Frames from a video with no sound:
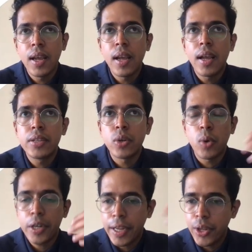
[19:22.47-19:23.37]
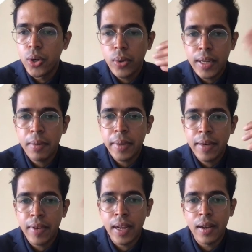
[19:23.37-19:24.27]
So what can you do in the
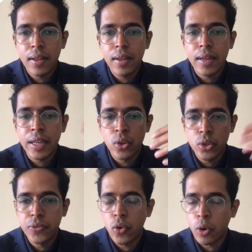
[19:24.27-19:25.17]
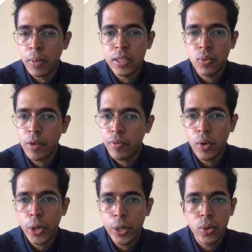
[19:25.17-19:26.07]
meanwhile? In those 4 months, what
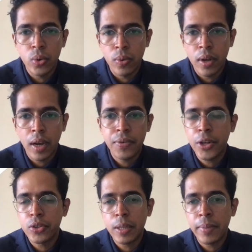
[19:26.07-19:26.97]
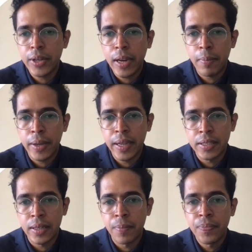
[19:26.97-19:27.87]
do you do after you submit your
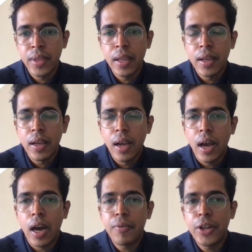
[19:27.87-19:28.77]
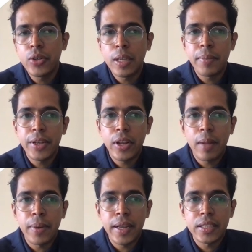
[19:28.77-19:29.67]
application? After you submit your
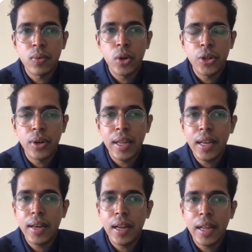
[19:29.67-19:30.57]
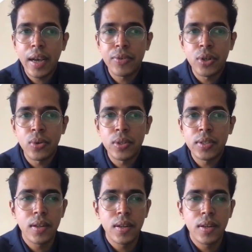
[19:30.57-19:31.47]
application, what you really have to do
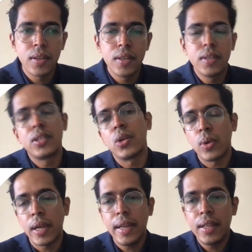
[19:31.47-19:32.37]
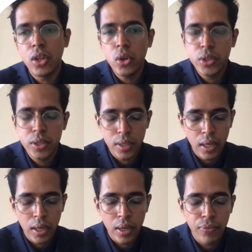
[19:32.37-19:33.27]
is, so in those
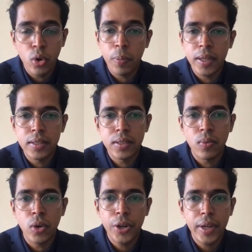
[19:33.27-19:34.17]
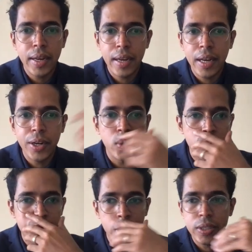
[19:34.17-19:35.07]
4 months, what you can really do
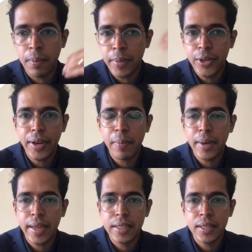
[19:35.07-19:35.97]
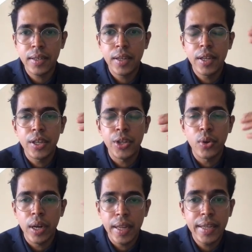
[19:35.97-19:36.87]
is you submit your application, you
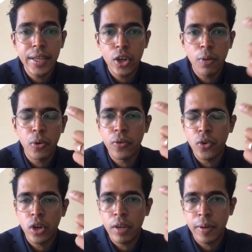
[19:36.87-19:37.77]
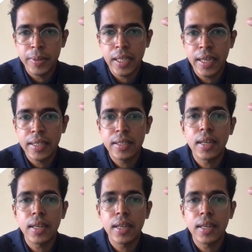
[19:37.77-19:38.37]
link your portfolio website